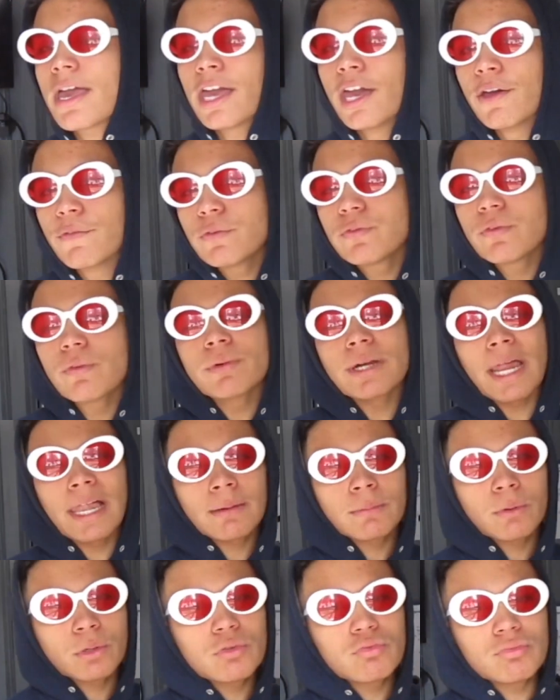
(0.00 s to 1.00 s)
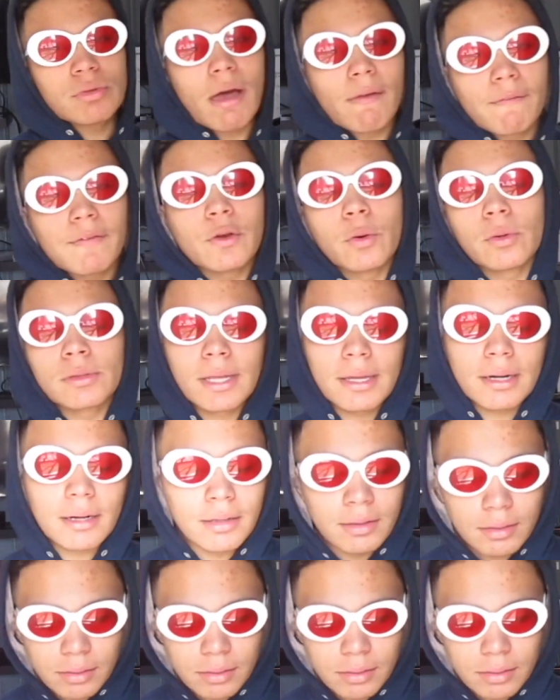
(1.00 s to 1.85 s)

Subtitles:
if you're from Rhode Island, bro, you definitely know what that is.